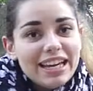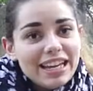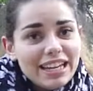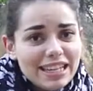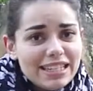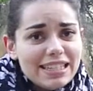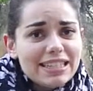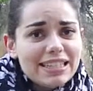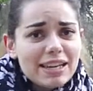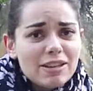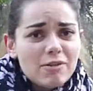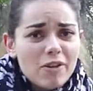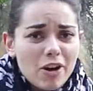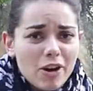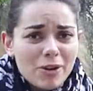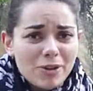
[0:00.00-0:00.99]
it is kind of
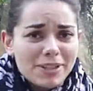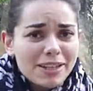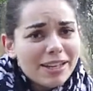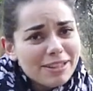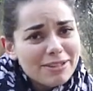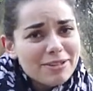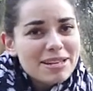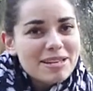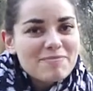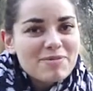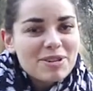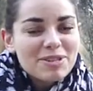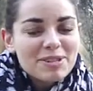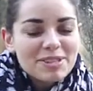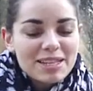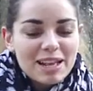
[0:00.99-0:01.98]
hot and you can
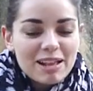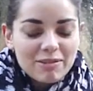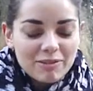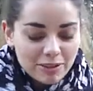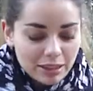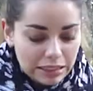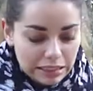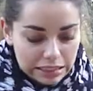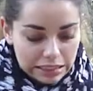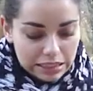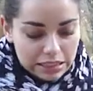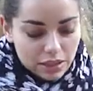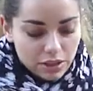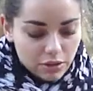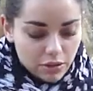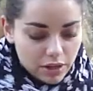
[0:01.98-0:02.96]
burn yourself.
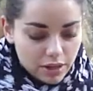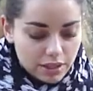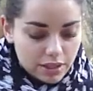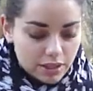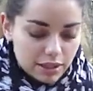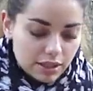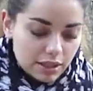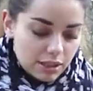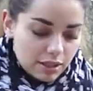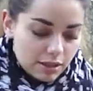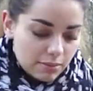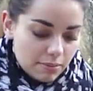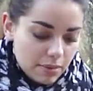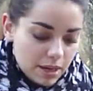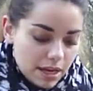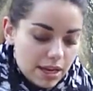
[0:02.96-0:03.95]
Trust
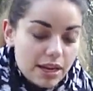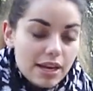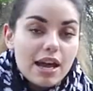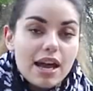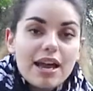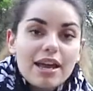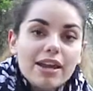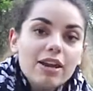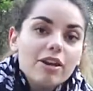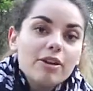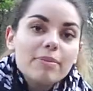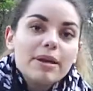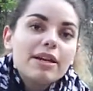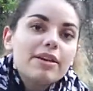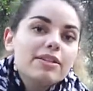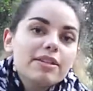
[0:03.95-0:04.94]
me, I learned
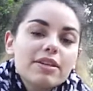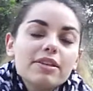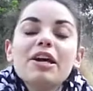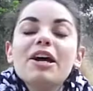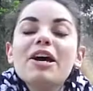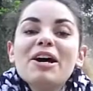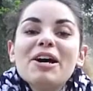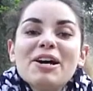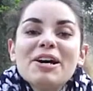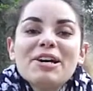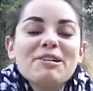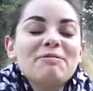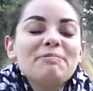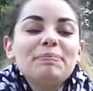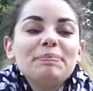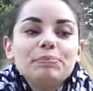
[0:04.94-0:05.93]
my lesson.
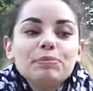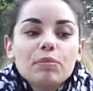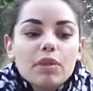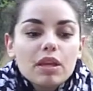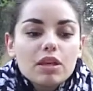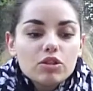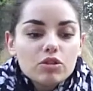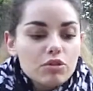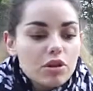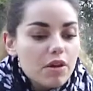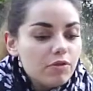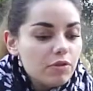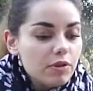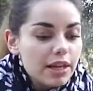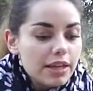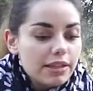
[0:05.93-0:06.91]
So you have
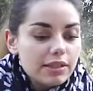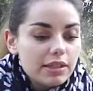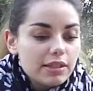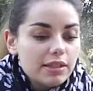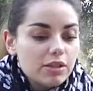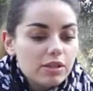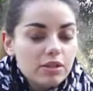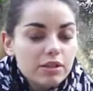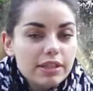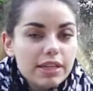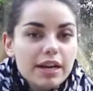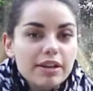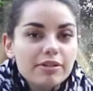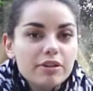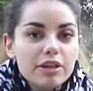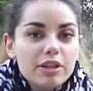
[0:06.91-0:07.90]
to let it cool
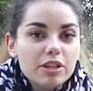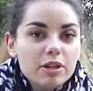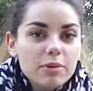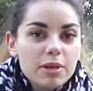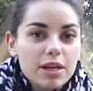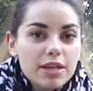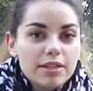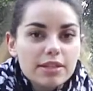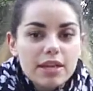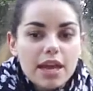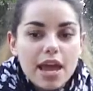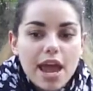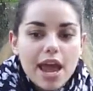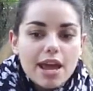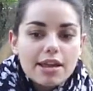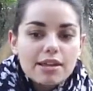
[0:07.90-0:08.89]
down a little bit,
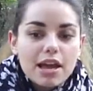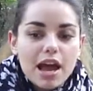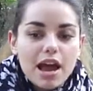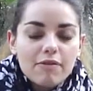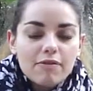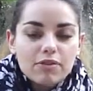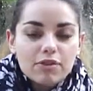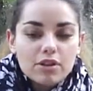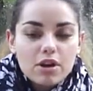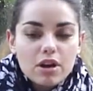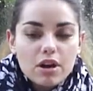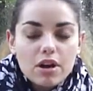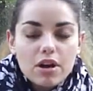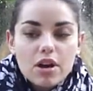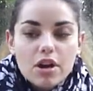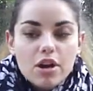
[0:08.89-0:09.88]
and
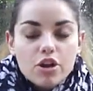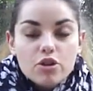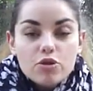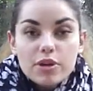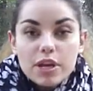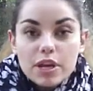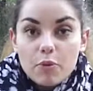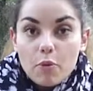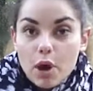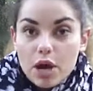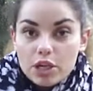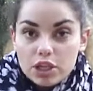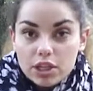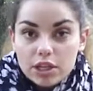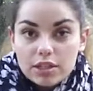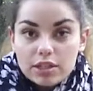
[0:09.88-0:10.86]
after you can
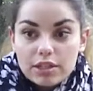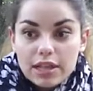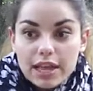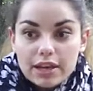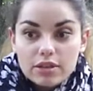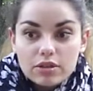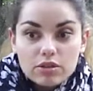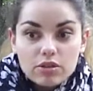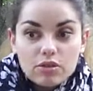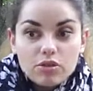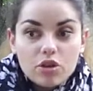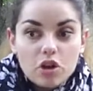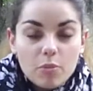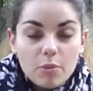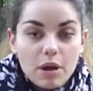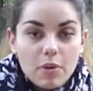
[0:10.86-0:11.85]
wash it like the
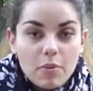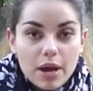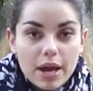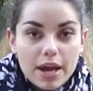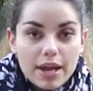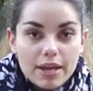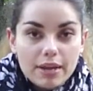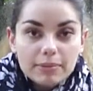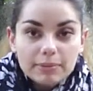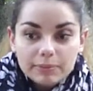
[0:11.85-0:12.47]
normal way,